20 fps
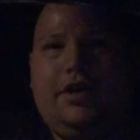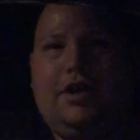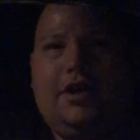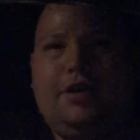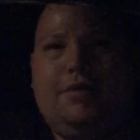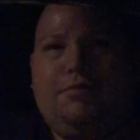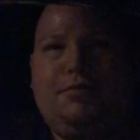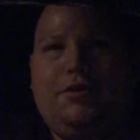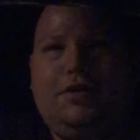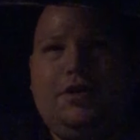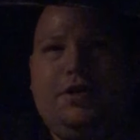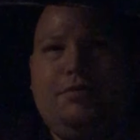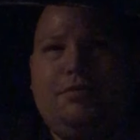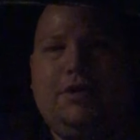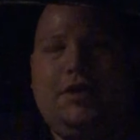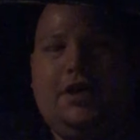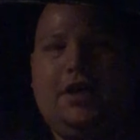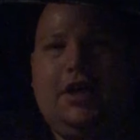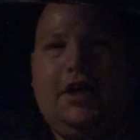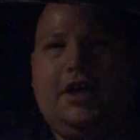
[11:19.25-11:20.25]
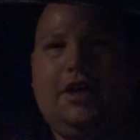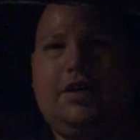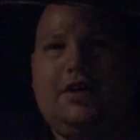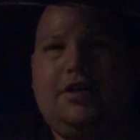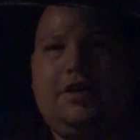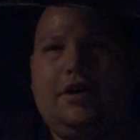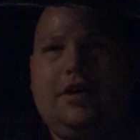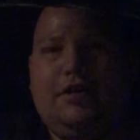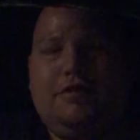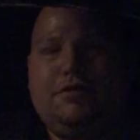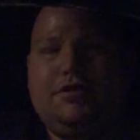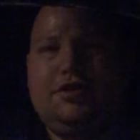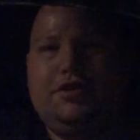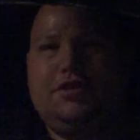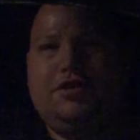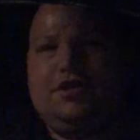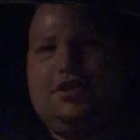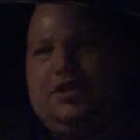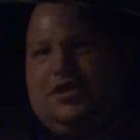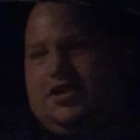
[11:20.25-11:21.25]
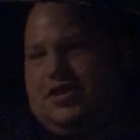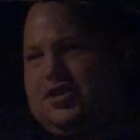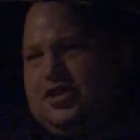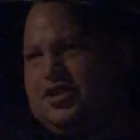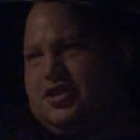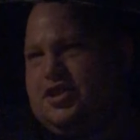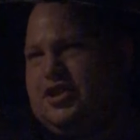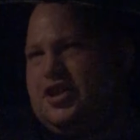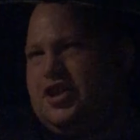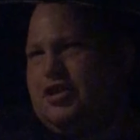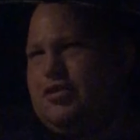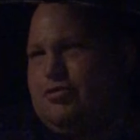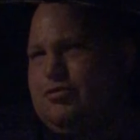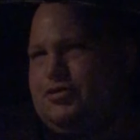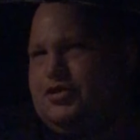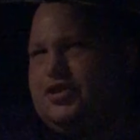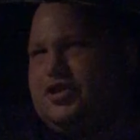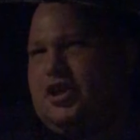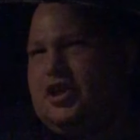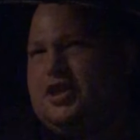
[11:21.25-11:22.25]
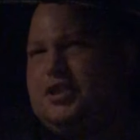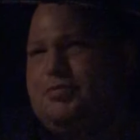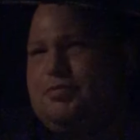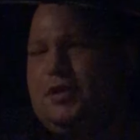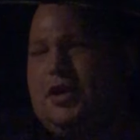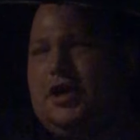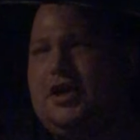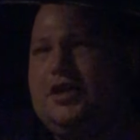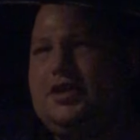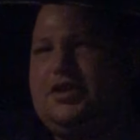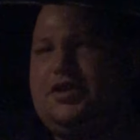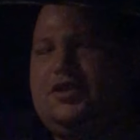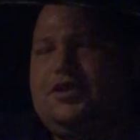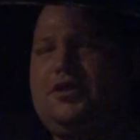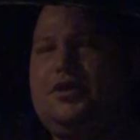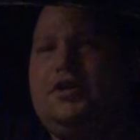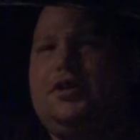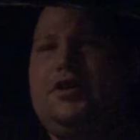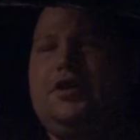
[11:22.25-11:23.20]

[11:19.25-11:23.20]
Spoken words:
and put him in handcuffs, usually this is general suspects.